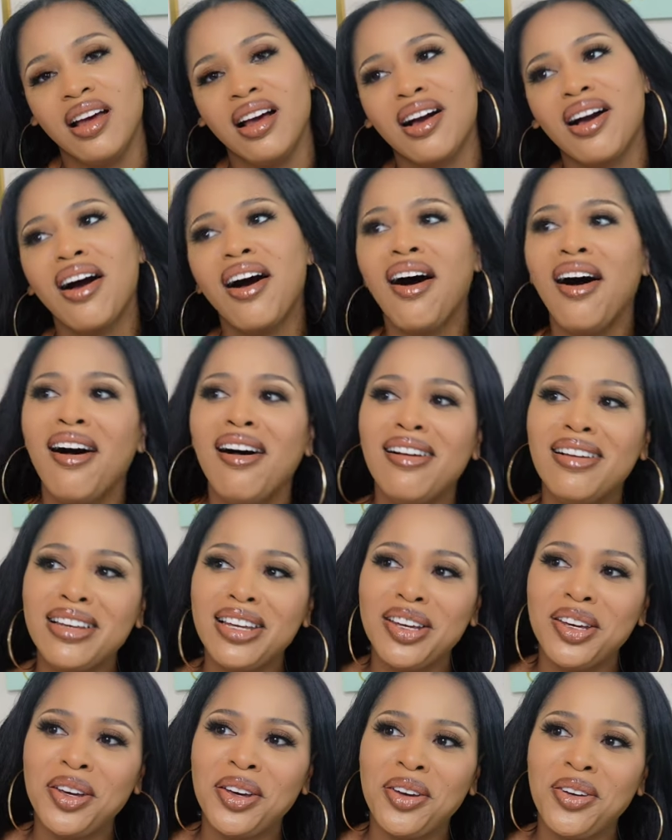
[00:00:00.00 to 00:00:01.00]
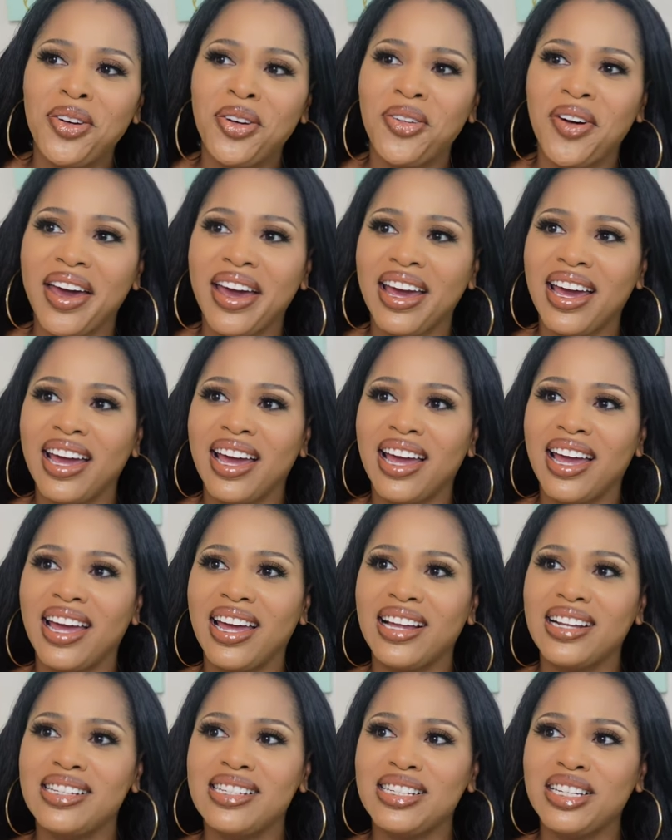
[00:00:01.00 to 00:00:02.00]
call you
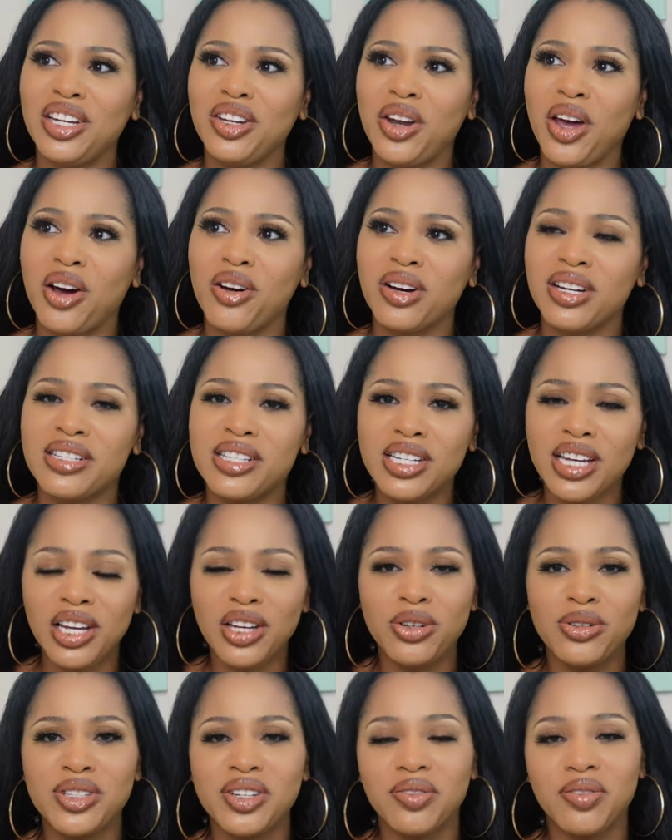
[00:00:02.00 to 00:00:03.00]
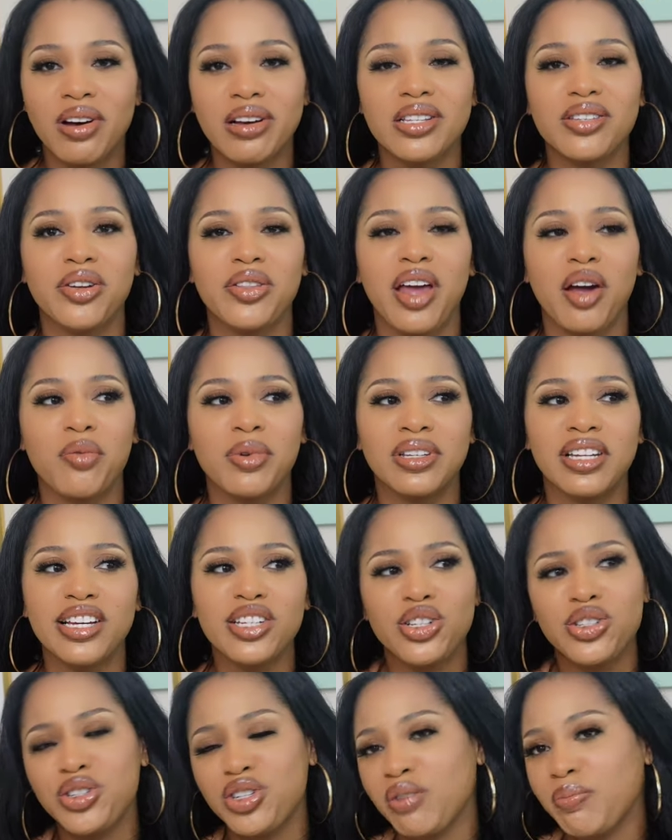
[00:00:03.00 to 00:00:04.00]
and you know continue to foster that
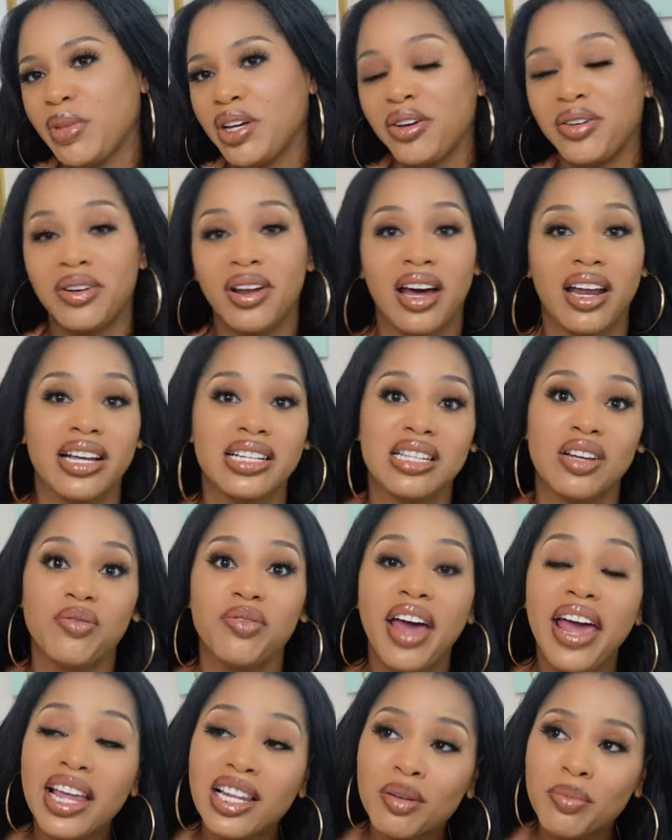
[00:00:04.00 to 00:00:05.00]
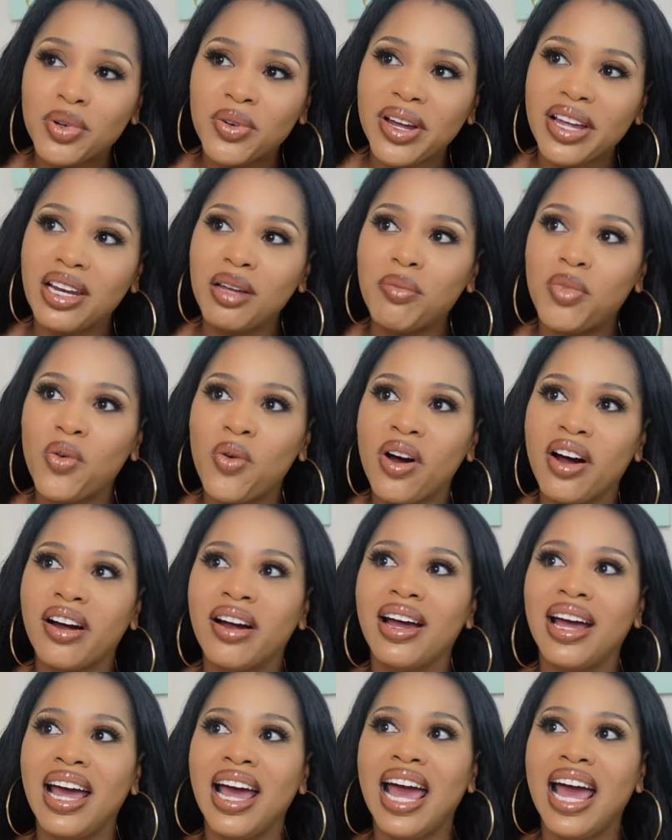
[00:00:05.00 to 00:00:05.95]
relationship and you're not as available anymore